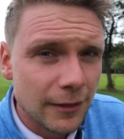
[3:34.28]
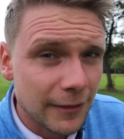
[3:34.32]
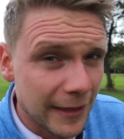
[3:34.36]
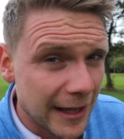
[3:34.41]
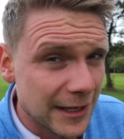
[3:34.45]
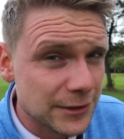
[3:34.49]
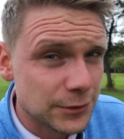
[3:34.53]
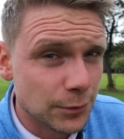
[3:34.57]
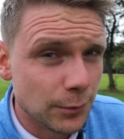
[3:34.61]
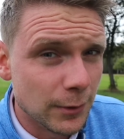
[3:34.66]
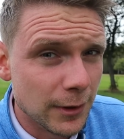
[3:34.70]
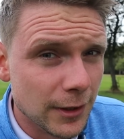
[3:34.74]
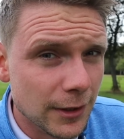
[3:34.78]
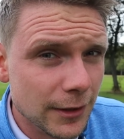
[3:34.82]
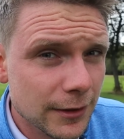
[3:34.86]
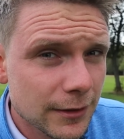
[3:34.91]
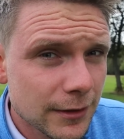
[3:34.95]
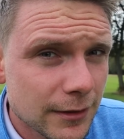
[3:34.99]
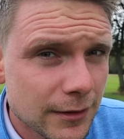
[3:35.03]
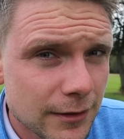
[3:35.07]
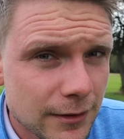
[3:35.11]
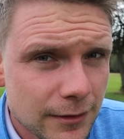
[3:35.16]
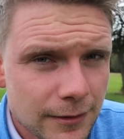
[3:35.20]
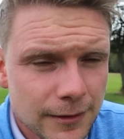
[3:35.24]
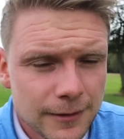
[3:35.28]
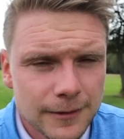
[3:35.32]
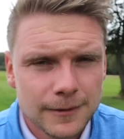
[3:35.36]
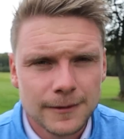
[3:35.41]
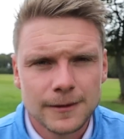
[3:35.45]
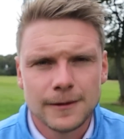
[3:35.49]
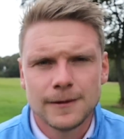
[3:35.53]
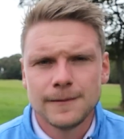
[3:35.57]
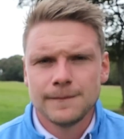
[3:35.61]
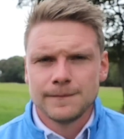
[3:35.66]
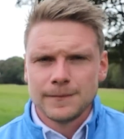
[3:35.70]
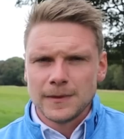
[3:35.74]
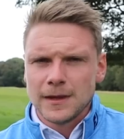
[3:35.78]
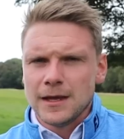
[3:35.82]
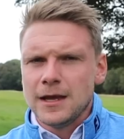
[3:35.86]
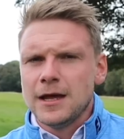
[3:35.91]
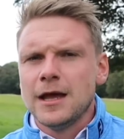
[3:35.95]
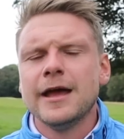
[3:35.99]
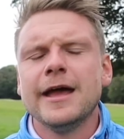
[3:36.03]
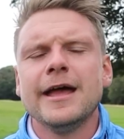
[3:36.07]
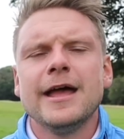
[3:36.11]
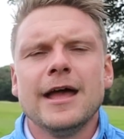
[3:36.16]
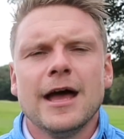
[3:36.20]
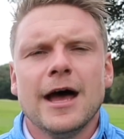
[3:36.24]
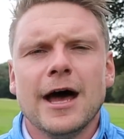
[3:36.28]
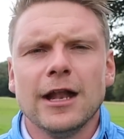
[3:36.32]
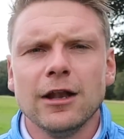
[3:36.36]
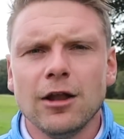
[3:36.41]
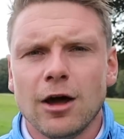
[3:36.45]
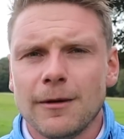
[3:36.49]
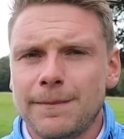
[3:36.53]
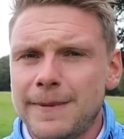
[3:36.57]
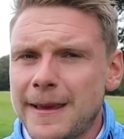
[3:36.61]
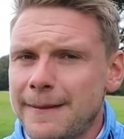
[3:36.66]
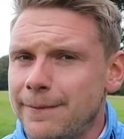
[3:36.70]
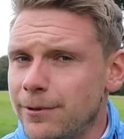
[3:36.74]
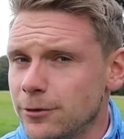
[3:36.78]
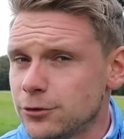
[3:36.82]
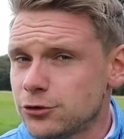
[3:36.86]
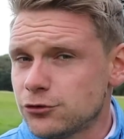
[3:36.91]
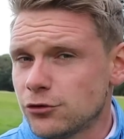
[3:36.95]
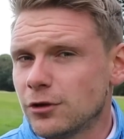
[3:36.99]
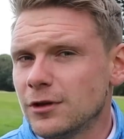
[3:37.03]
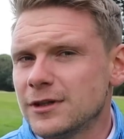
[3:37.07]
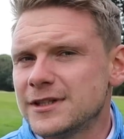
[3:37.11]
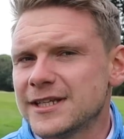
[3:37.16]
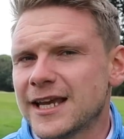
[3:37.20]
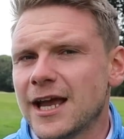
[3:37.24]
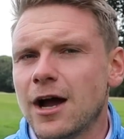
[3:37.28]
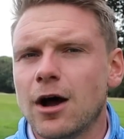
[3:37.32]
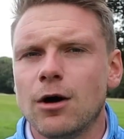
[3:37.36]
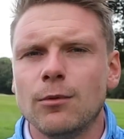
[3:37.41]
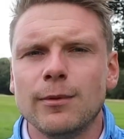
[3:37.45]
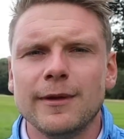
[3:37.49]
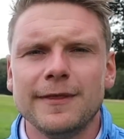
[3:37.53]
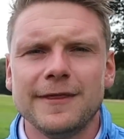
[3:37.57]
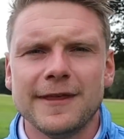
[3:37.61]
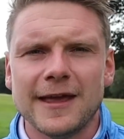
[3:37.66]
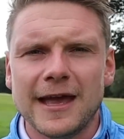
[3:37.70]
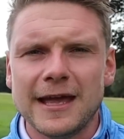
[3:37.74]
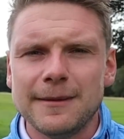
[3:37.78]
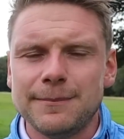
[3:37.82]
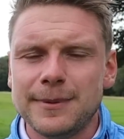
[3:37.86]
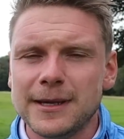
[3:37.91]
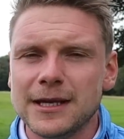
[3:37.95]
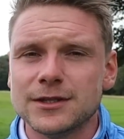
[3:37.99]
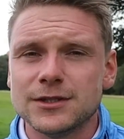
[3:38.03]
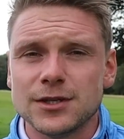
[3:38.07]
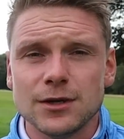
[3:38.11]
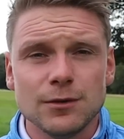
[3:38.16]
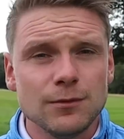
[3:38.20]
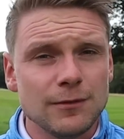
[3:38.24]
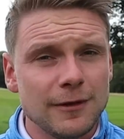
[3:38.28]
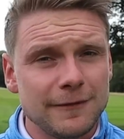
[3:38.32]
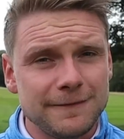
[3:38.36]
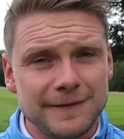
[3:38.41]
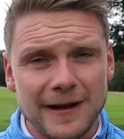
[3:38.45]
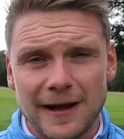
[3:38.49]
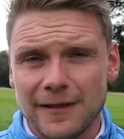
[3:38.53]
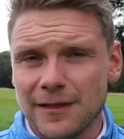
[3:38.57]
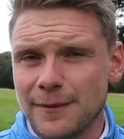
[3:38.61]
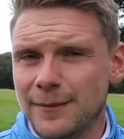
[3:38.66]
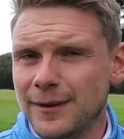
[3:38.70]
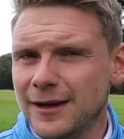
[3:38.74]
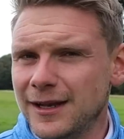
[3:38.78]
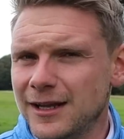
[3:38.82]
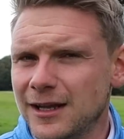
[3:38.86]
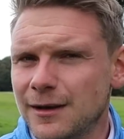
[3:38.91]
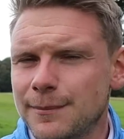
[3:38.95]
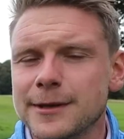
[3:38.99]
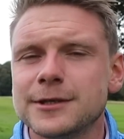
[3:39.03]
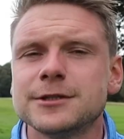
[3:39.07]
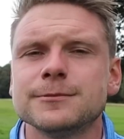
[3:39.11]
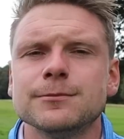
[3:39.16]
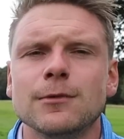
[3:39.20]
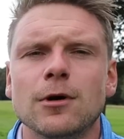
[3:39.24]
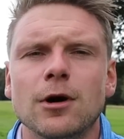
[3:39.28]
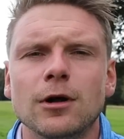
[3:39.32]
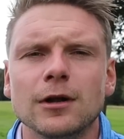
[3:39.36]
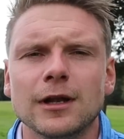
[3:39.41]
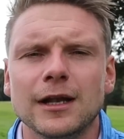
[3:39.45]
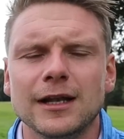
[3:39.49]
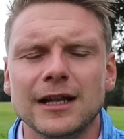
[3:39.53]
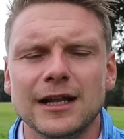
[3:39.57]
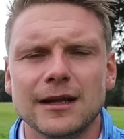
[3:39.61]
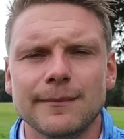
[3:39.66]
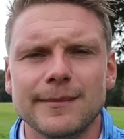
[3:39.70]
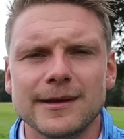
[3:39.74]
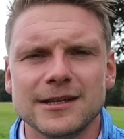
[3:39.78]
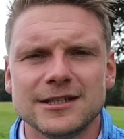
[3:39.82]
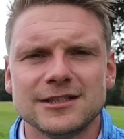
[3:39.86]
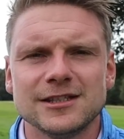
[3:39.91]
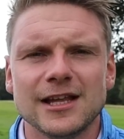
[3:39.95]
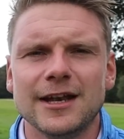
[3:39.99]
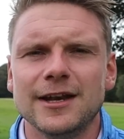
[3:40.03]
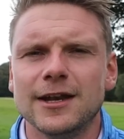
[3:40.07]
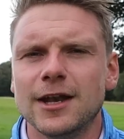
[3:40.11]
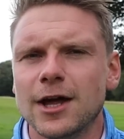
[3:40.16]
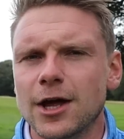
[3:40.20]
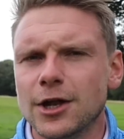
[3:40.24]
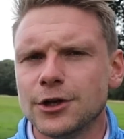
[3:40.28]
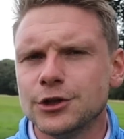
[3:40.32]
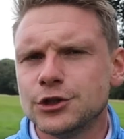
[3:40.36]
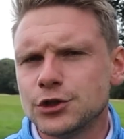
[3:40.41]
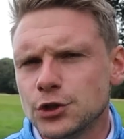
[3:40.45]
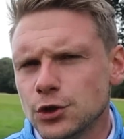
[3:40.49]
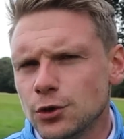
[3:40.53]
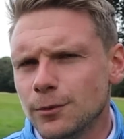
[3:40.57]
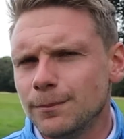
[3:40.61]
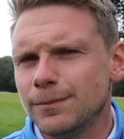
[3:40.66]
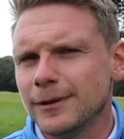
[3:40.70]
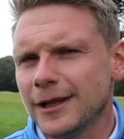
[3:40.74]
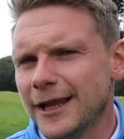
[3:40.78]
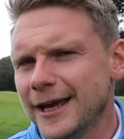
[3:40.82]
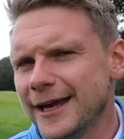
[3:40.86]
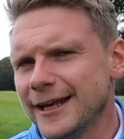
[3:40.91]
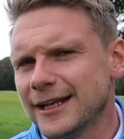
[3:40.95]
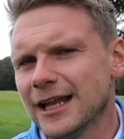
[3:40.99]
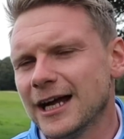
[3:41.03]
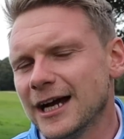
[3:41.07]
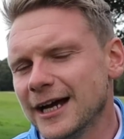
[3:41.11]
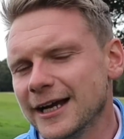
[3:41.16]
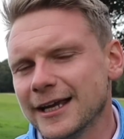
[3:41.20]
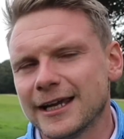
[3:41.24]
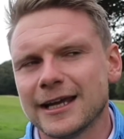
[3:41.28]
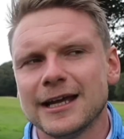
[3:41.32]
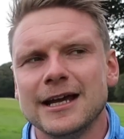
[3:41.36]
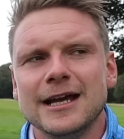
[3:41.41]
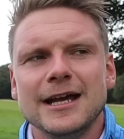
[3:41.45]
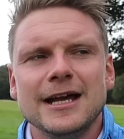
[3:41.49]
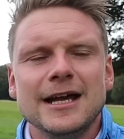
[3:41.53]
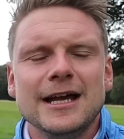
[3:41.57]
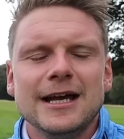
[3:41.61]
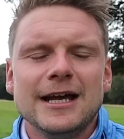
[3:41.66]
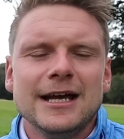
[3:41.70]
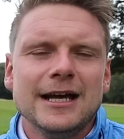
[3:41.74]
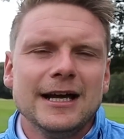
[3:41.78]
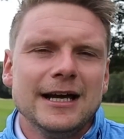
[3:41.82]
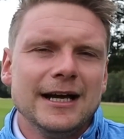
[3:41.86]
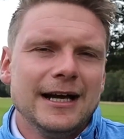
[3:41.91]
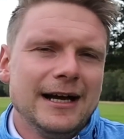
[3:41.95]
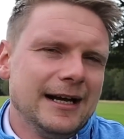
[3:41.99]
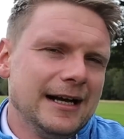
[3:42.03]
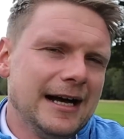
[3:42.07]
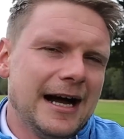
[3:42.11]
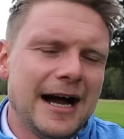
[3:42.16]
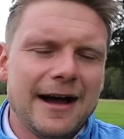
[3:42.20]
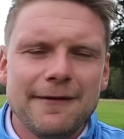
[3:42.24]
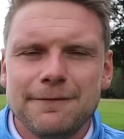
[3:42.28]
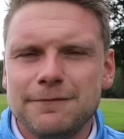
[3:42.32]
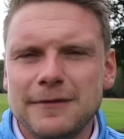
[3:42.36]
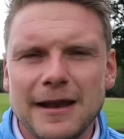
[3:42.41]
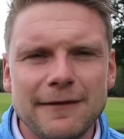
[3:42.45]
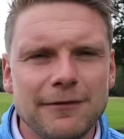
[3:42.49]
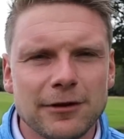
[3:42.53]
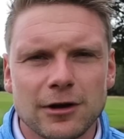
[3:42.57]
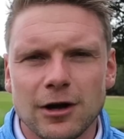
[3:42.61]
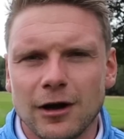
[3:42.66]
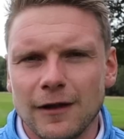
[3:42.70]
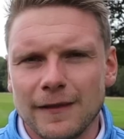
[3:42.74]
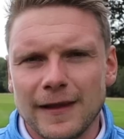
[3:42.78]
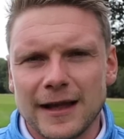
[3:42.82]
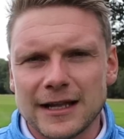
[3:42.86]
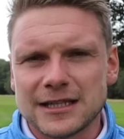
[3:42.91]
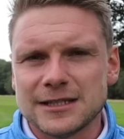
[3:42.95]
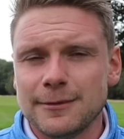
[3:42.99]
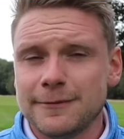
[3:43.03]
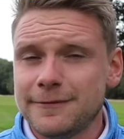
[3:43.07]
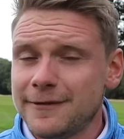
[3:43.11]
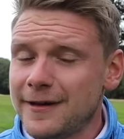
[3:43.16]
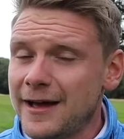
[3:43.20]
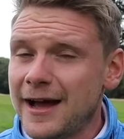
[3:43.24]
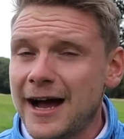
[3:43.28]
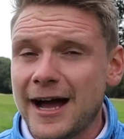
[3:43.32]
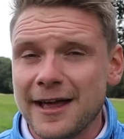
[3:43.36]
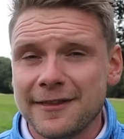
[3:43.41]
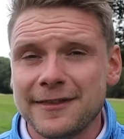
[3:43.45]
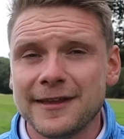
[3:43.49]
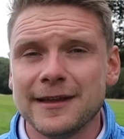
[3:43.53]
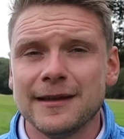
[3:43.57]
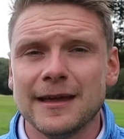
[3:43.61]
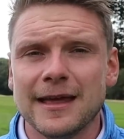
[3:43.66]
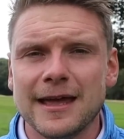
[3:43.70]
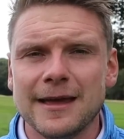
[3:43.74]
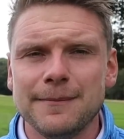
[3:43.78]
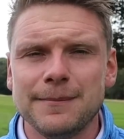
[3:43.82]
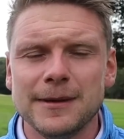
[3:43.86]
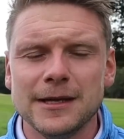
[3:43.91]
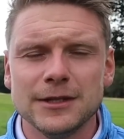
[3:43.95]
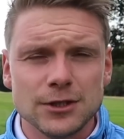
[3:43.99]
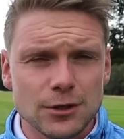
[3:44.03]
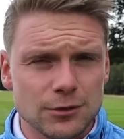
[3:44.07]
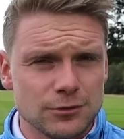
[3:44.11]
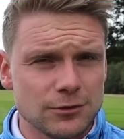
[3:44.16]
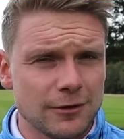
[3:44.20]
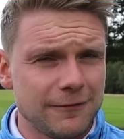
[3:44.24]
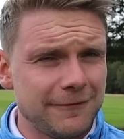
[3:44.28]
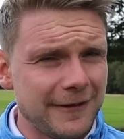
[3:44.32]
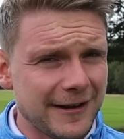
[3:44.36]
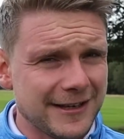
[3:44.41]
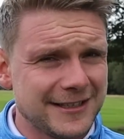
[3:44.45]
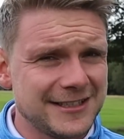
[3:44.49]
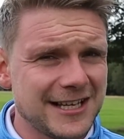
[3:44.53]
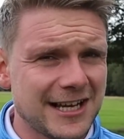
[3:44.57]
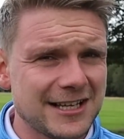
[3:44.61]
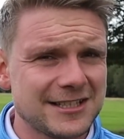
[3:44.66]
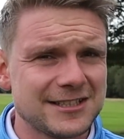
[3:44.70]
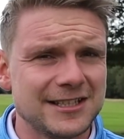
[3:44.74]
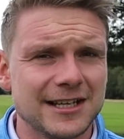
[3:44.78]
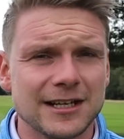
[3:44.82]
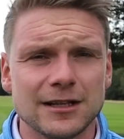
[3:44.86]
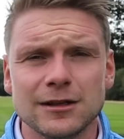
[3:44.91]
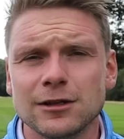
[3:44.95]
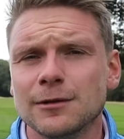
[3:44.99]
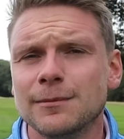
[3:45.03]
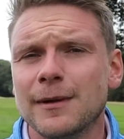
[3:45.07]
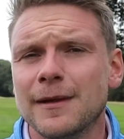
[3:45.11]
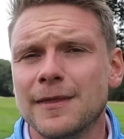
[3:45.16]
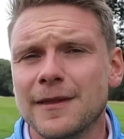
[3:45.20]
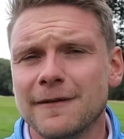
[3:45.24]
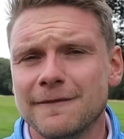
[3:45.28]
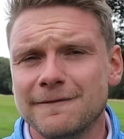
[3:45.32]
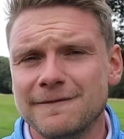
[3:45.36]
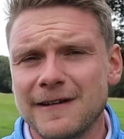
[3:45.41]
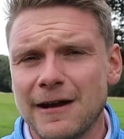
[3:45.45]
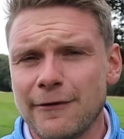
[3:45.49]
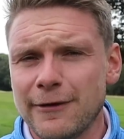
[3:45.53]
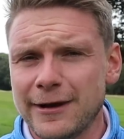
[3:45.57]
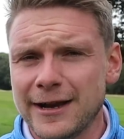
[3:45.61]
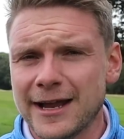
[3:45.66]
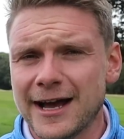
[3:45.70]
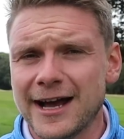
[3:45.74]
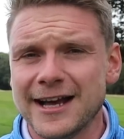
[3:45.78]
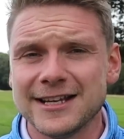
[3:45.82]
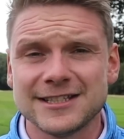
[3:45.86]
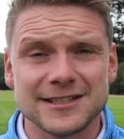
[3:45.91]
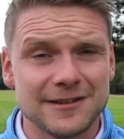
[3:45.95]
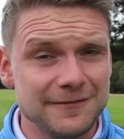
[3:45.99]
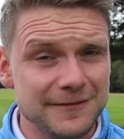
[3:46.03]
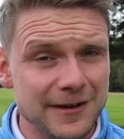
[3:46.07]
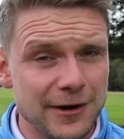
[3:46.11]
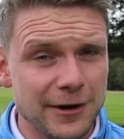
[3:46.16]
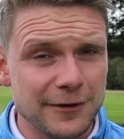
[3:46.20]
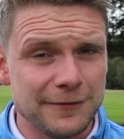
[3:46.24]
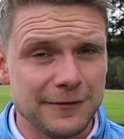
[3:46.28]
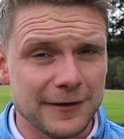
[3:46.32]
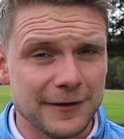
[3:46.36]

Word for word: There's a word. A lot of people struggled to get on with the AP2, they found them a little bit small, a little bit slender and too blade-like. I've never got that, to be fair. I think AP2s are a fantastic club and they're very nice and very